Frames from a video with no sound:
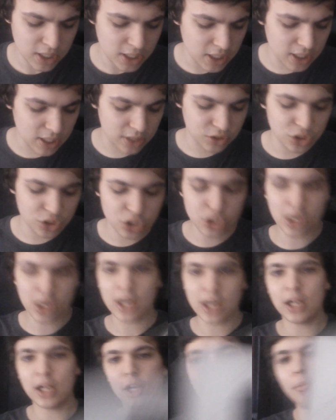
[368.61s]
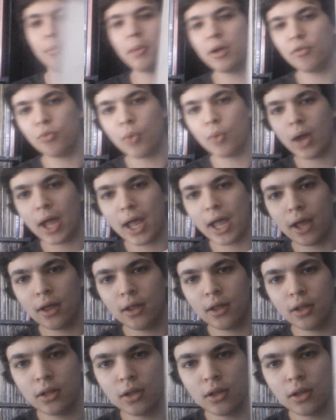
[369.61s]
You know, it's just showing a little bit of wear